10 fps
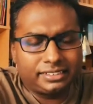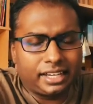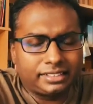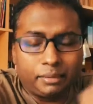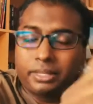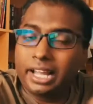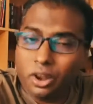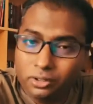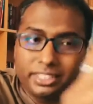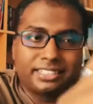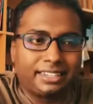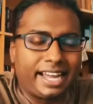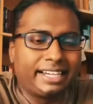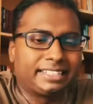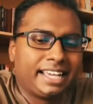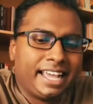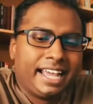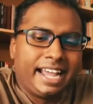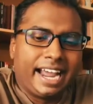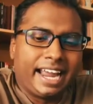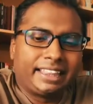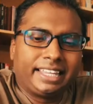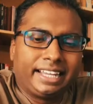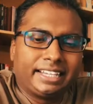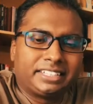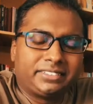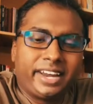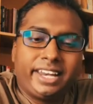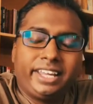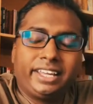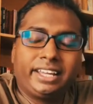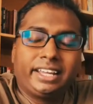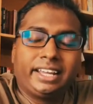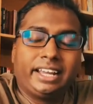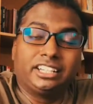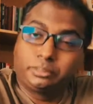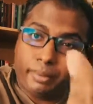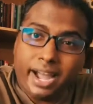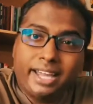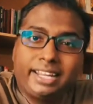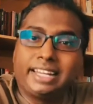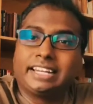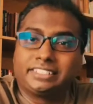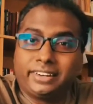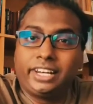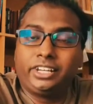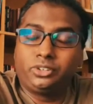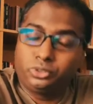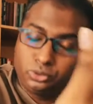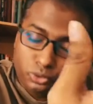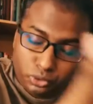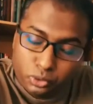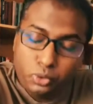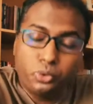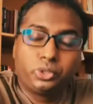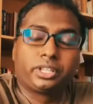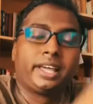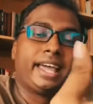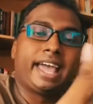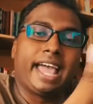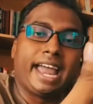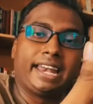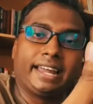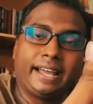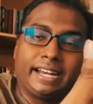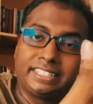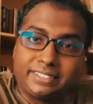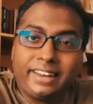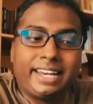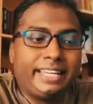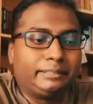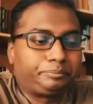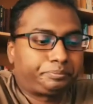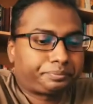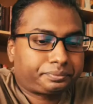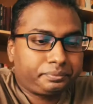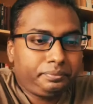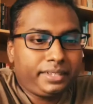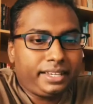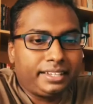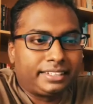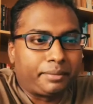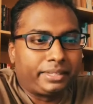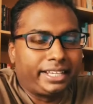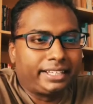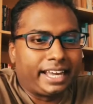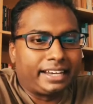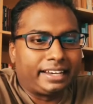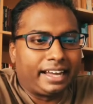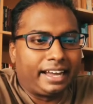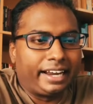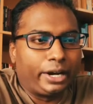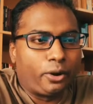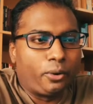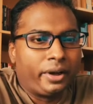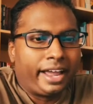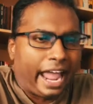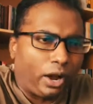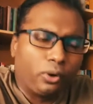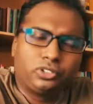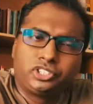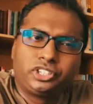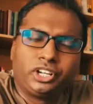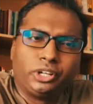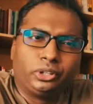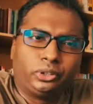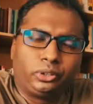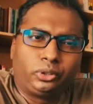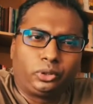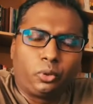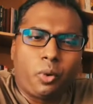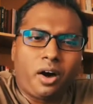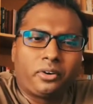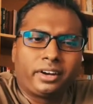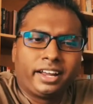something along these lines, and I think it's really inspiring, and it's really true, and it's really something that echoes throughout